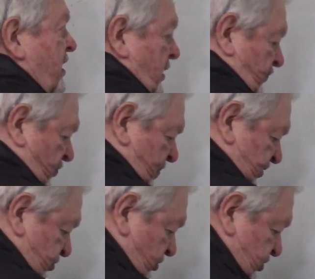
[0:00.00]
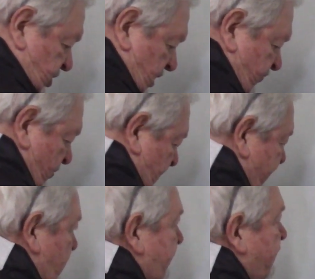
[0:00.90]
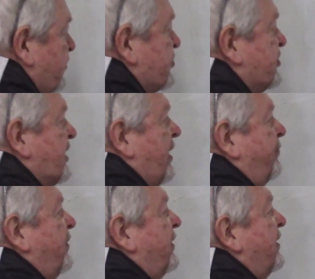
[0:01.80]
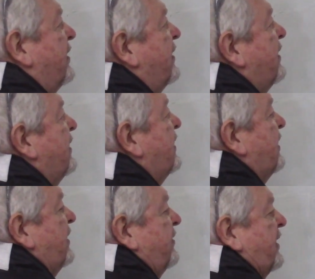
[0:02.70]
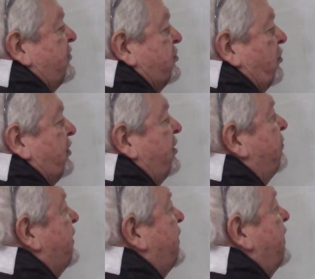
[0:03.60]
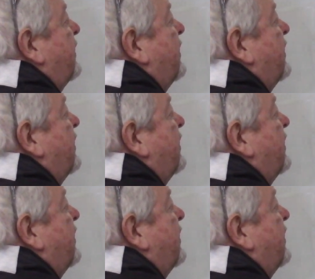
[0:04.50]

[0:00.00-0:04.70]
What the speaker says: for my screw chuck for my very first step. That's going to be